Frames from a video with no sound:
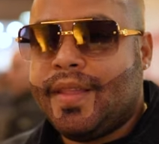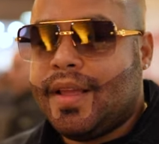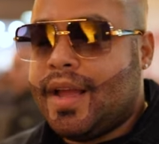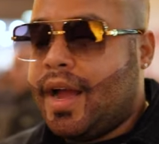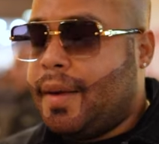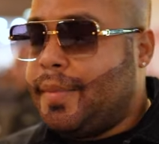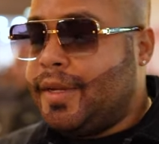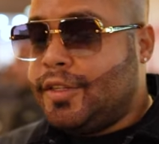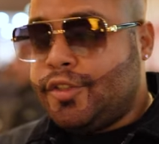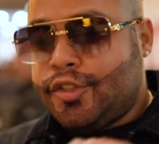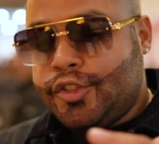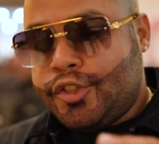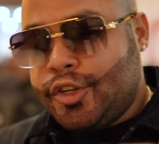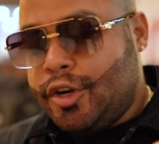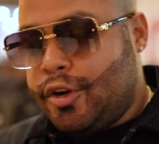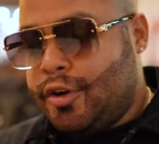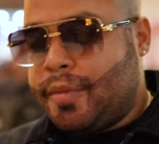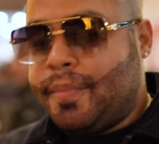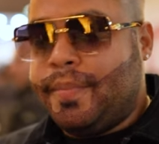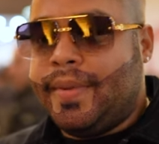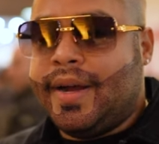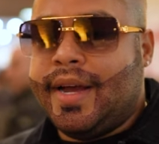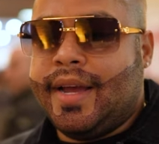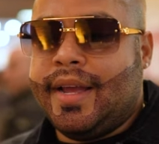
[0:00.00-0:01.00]
I'm in shock
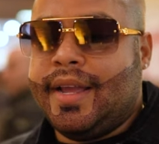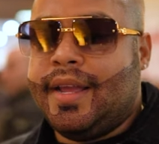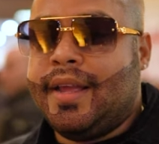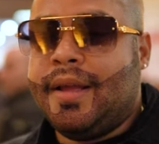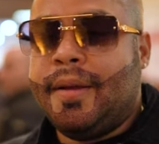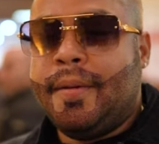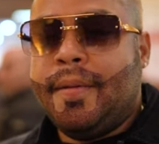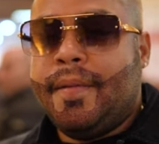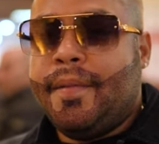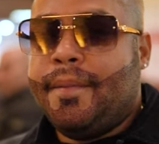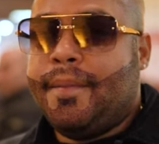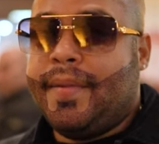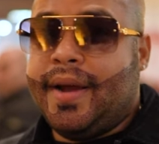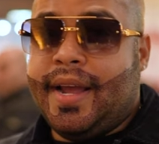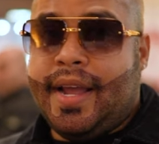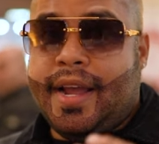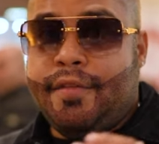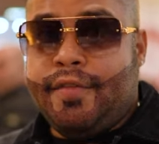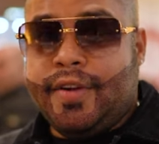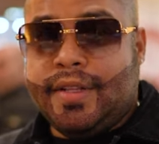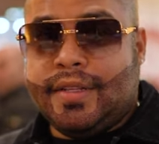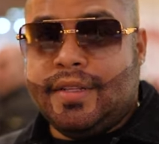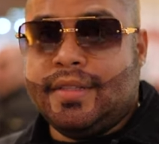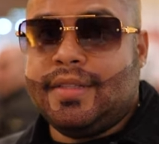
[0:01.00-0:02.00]
by by
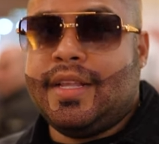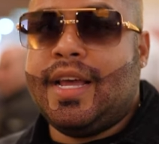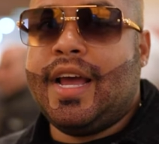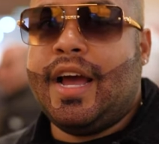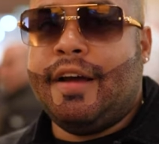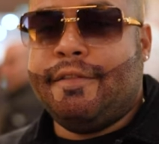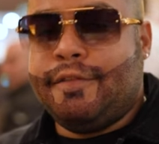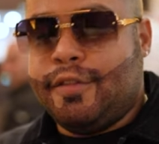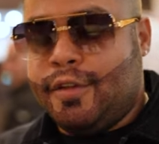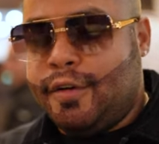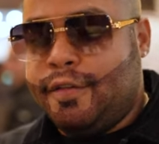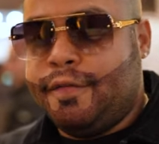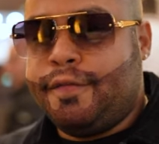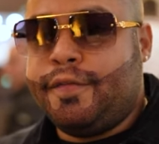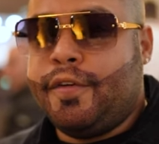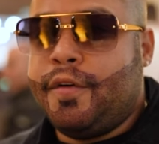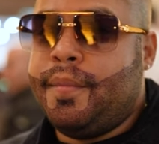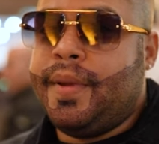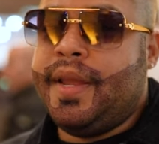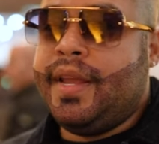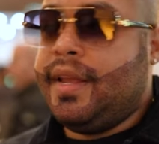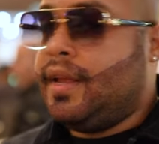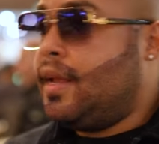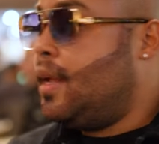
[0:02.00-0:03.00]
everything they have done for
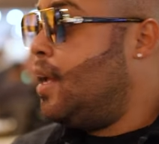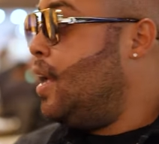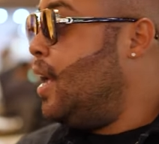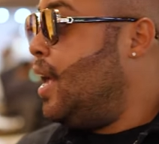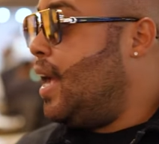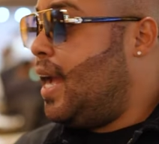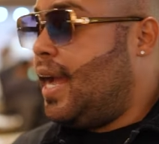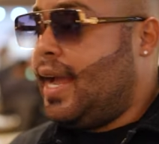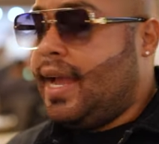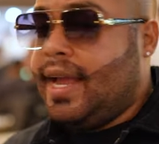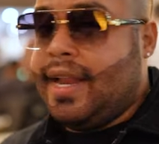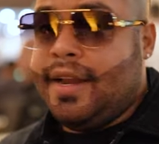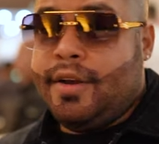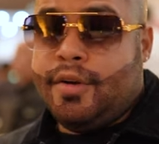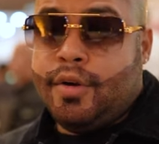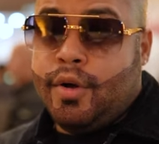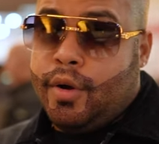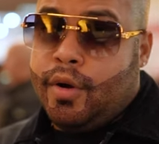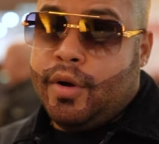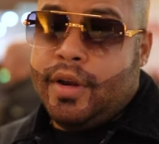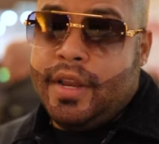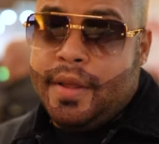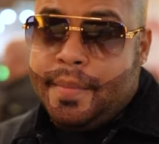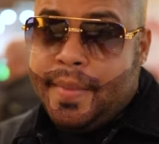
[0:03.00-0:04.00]
me, and
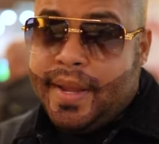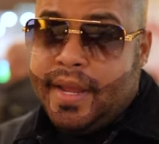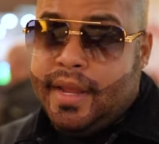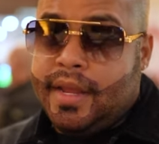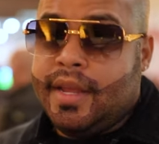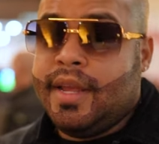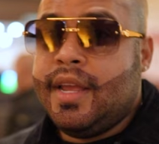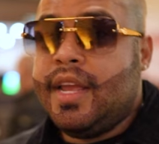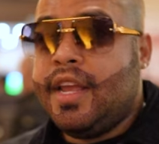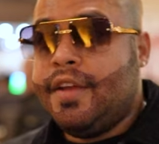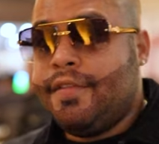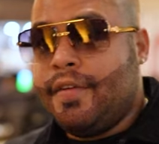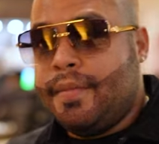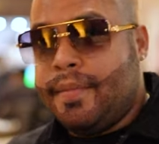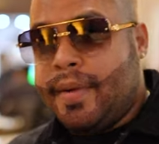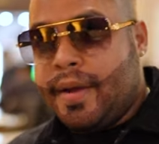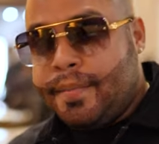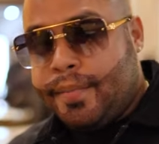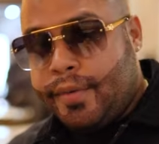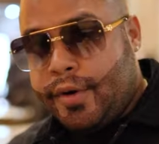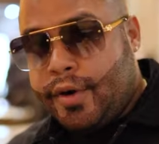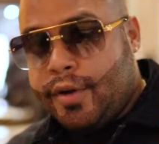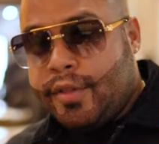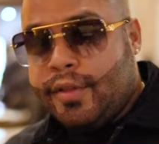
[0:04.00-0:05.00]
not only me, even my
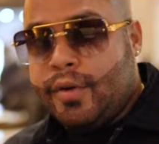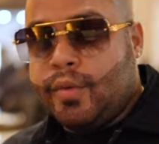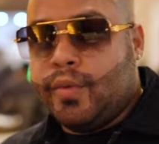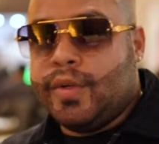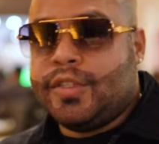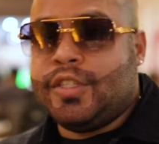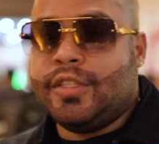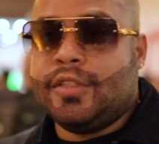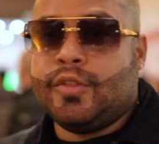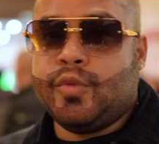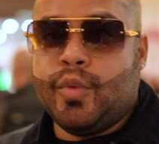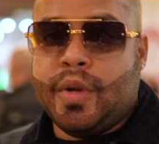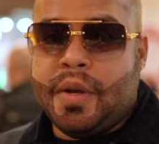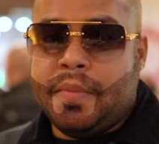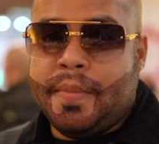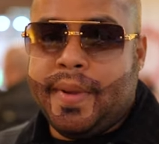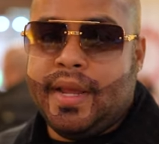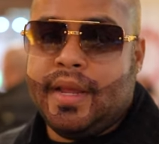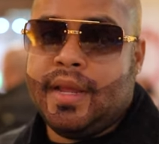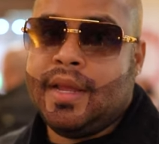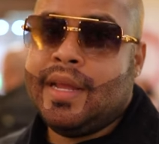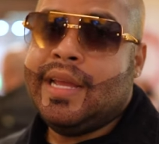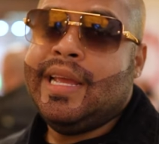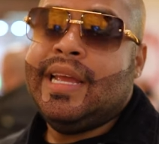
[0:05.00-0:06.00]
brother, which is with
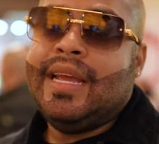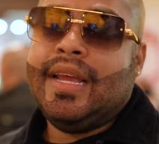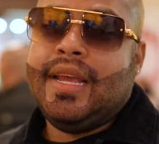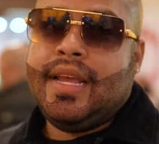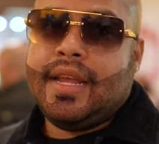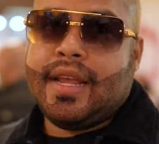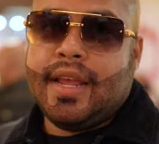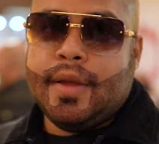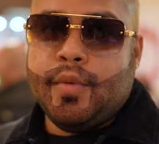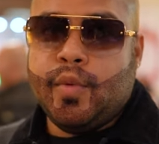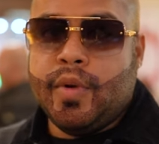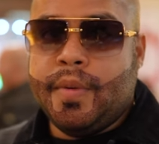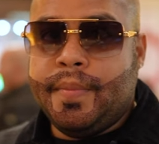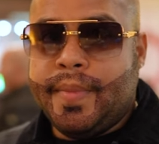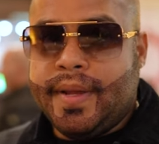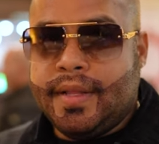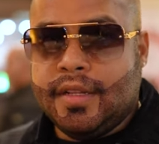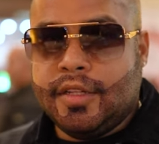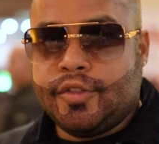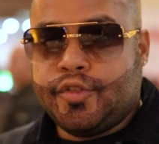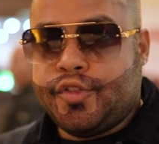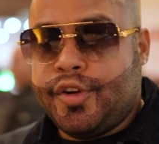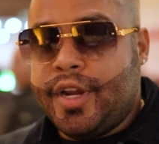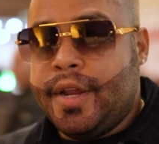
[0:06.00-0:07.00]
me. He came with me in
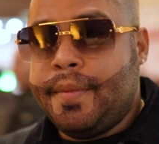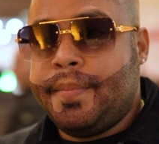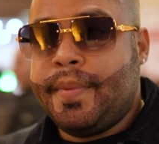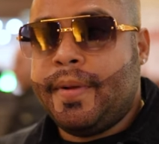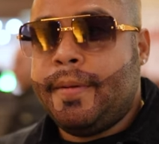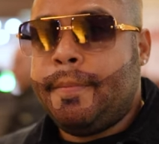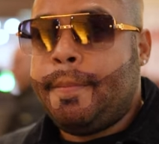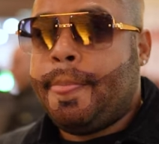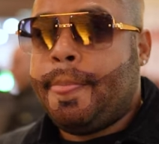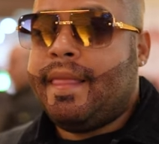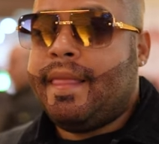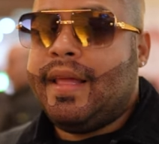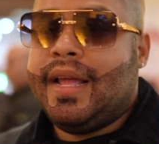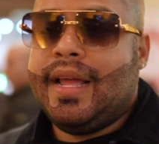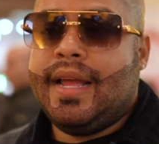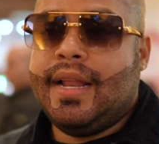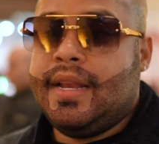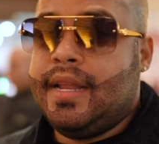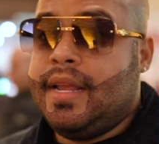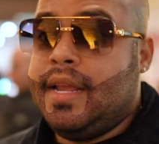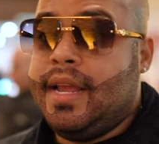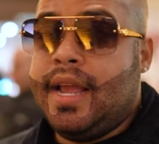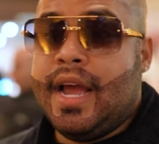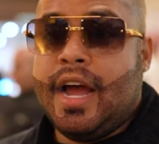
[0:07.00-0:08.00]
the trip,
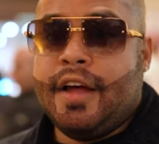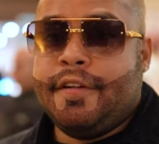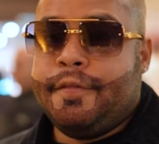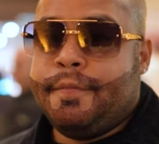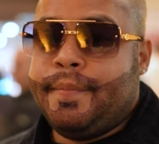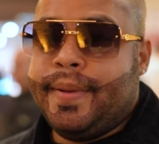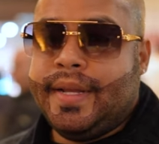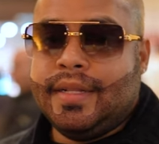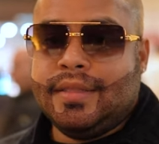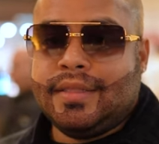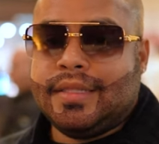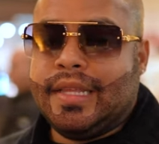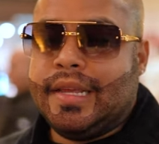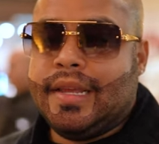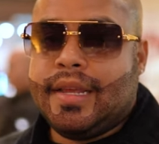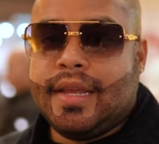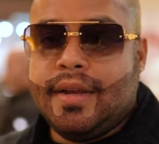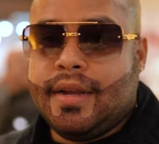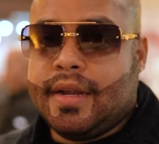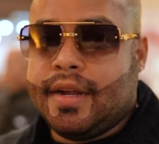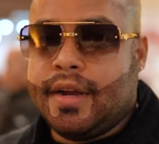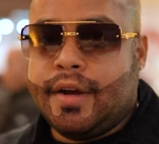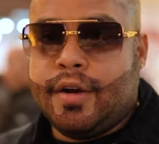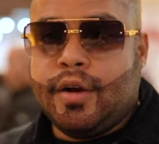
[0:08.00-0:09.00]
and he have been
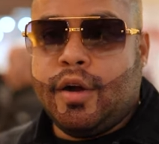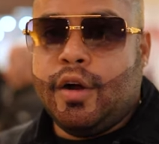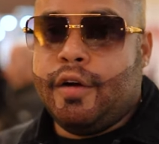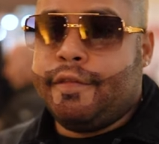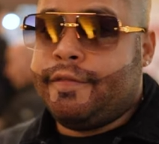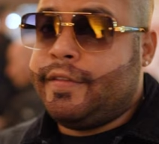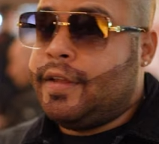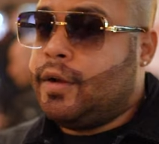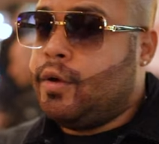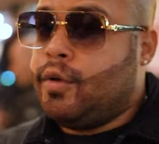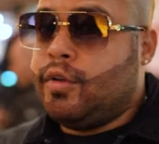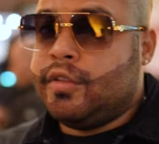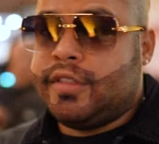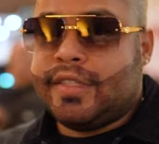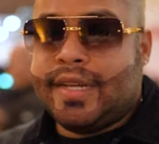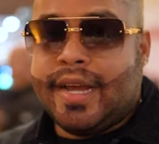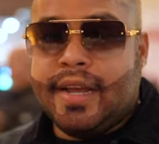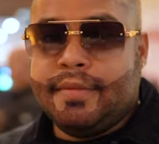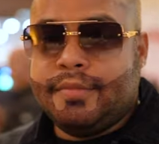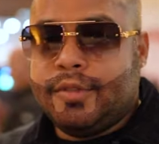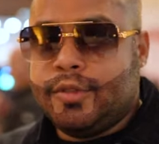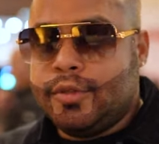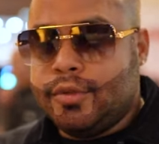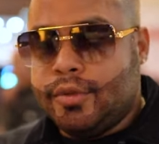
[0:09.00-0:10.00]
taken care of the whole
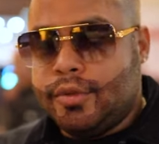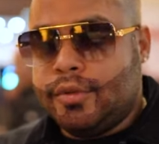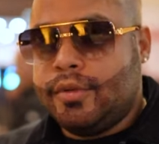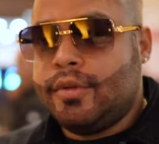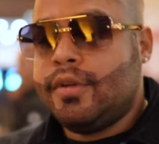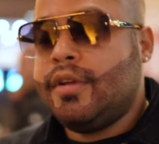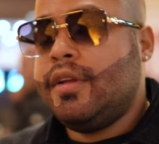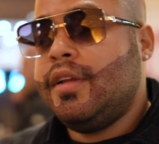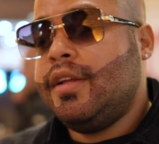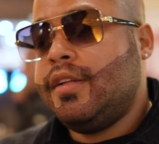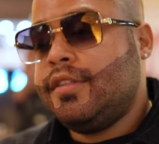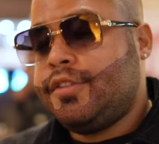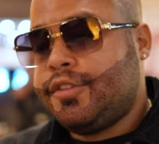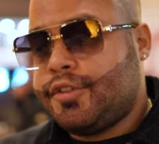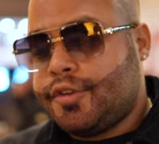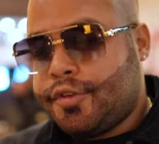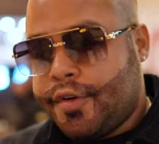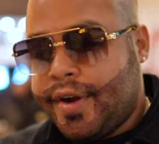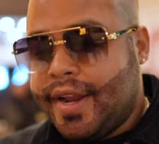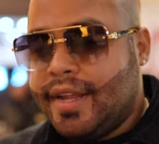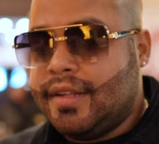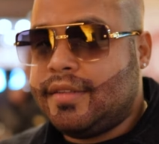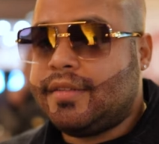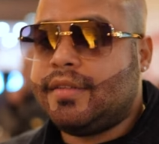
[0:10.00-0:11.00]
time too. It's
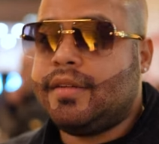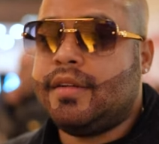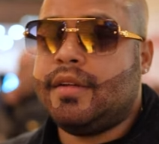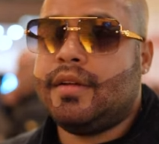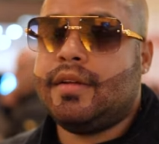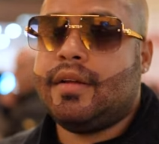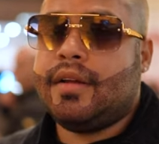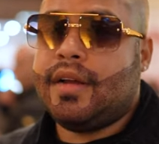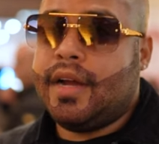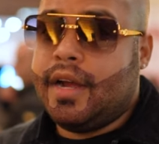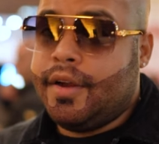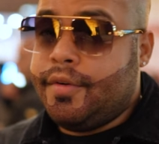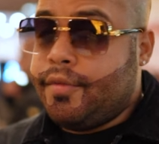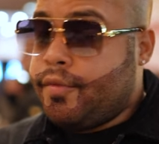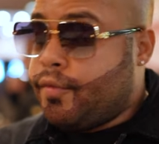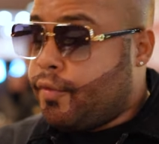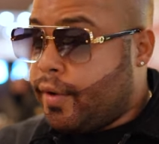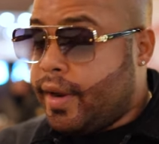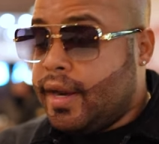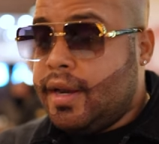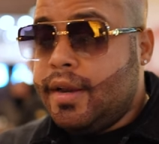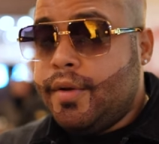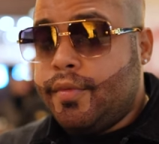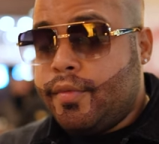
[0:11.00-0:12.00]
crazy. I
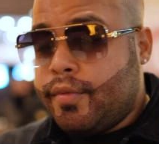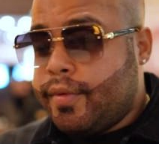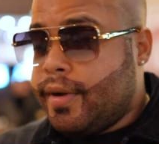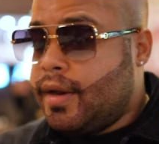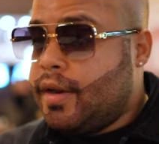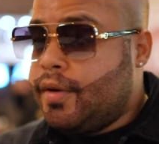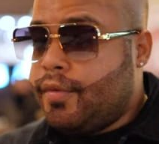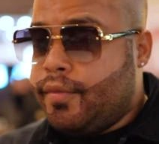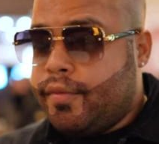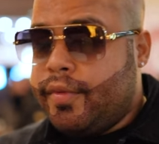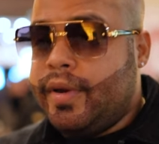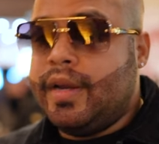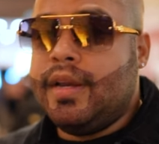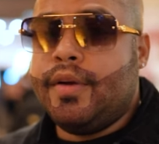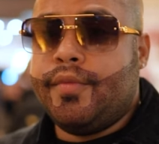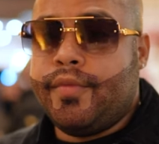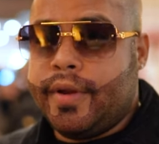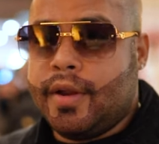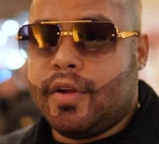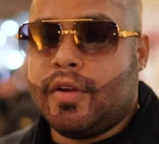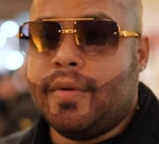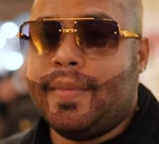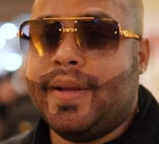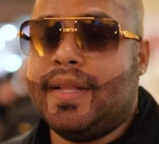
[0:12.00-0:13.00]
really, really, really
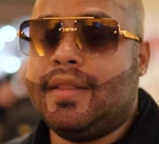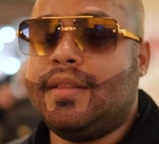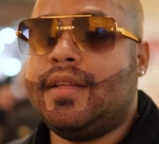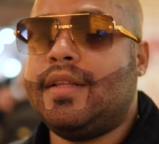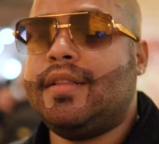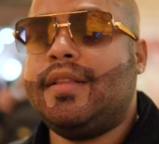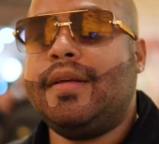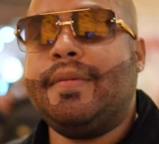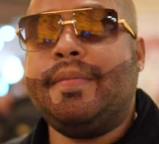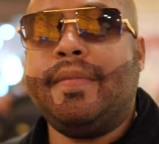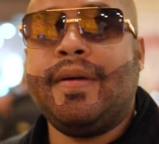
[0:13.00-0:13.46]
recommend that.